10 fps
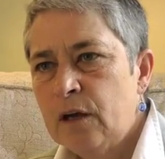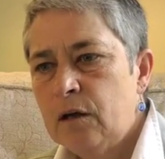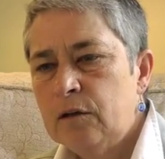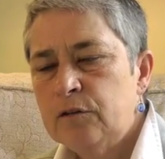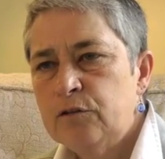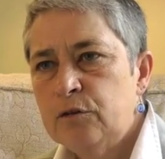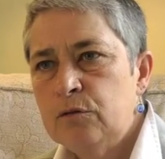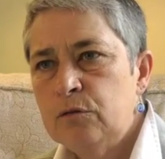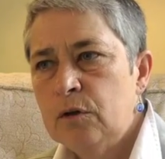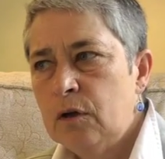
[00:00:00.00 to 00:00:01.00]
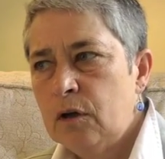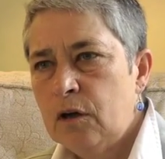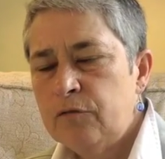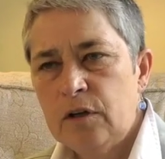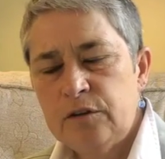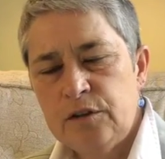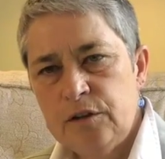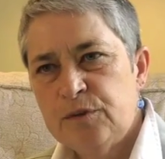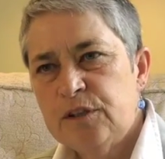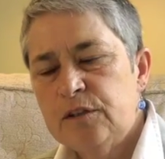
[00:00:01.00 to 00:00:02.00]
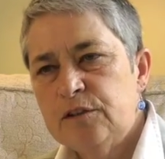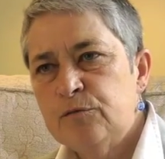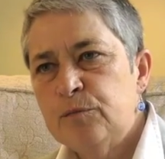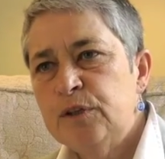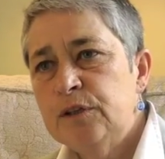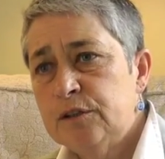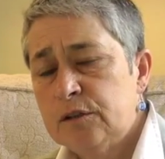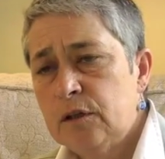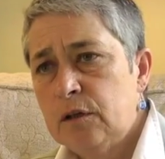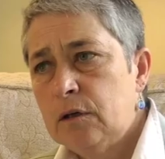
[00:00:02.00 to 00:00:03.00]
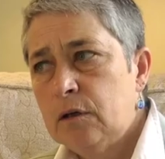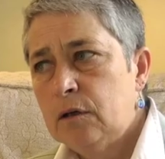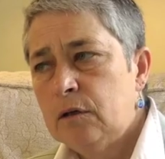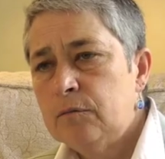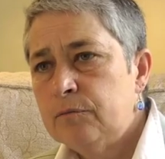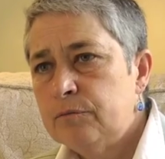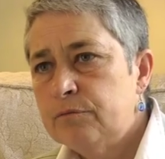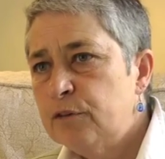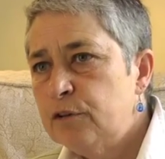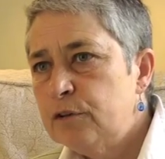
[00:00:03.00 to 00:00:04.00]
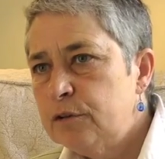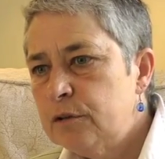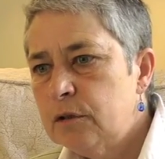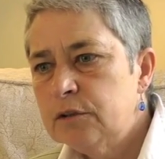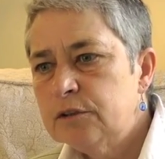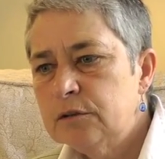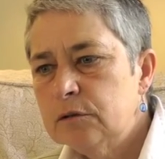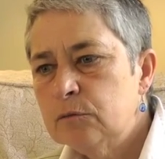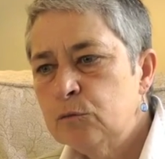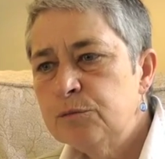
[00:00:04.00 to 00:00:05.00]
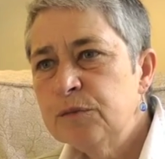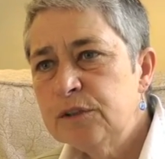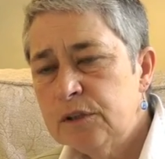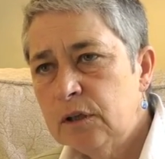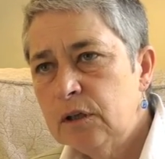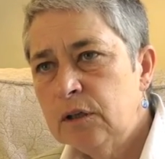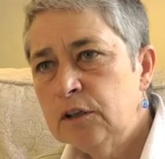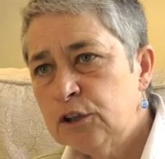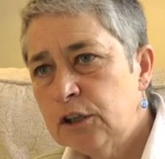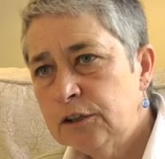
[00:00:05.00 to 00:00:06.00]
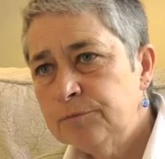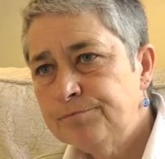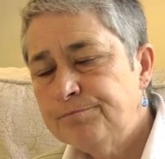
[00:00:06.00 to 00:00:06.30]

and who have that deep sense of peace uh, that has was missing initially.